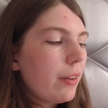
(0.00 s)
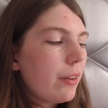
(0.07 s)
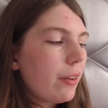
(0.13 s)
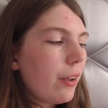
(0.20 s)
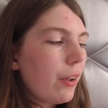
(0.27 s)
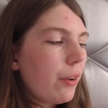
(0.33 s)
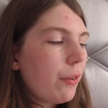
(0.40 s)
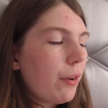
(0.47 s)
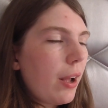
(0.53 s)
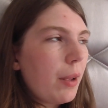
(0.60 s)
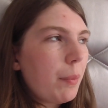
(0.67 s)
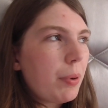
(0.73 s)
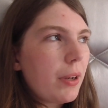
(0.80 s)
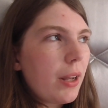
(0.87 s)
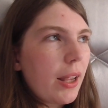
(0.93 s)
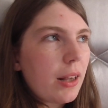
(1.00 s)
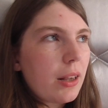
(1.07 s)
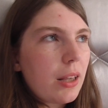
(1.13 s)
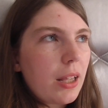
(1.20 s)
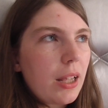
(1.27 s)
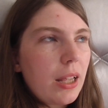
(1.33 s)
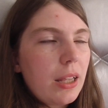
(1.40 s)
So I
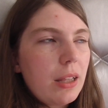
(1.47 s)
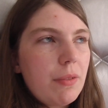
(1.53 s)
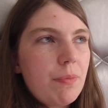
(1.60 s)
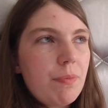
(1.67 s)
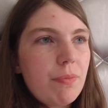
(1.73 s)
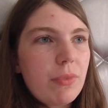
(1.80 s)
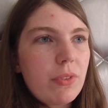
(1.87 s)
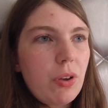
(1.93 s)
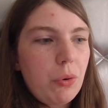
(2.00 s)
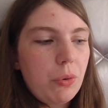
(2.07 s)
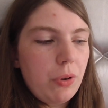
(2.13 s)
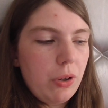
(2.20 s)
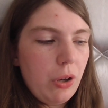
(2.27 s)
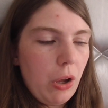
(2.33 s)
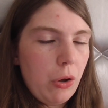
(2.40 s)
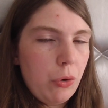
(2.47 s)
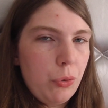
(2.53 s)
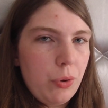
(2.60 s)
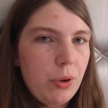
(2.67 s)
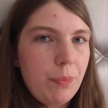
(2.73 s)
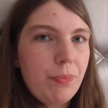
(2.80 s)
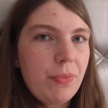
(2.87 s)
politely told her
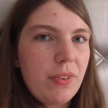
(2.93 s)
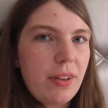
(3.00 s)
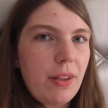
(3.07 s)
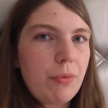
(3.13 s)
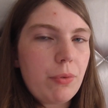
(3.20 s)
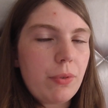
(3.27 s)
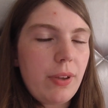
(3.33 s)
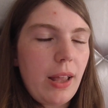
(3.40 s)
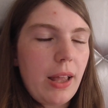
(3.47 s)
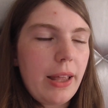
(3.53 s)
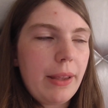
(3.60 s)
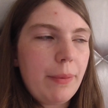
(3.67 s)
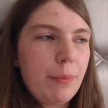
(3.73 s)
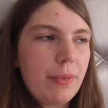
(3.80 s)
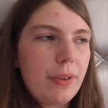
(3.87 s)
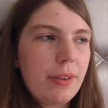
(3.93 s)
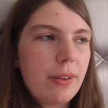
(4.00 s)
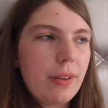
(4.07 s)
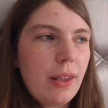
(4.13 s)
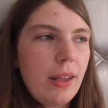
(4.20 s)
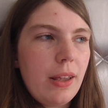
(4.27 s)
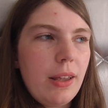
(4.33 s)
no several
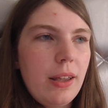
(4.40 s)
times.